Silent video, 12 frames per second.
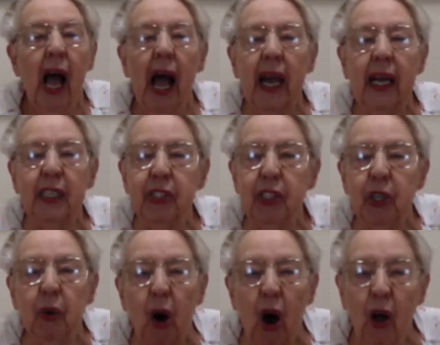And I had to
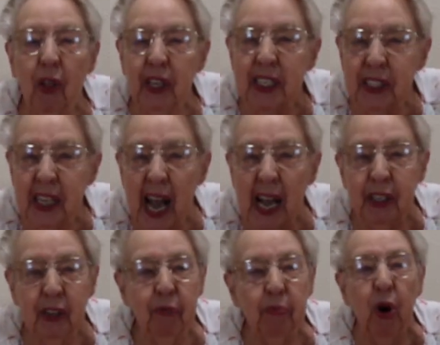do all these
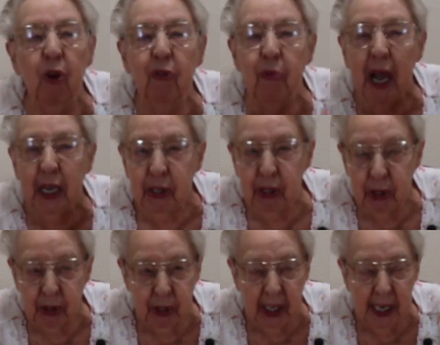kind of movements,
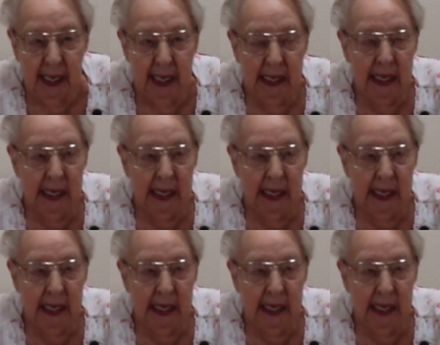you see.